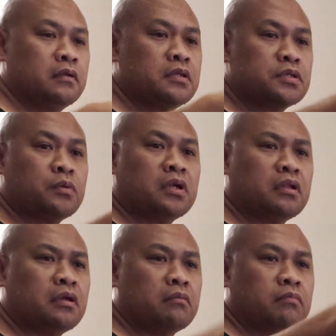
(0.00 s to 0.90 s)
It's one of
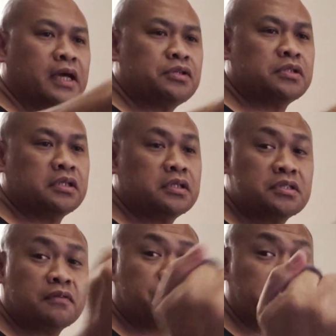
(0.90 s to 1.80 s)
the, actually this
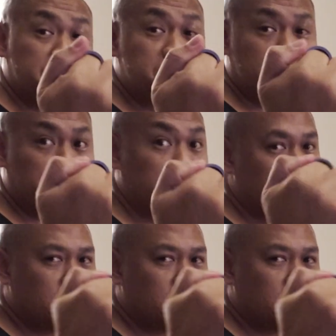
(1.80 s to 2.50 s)
is the first real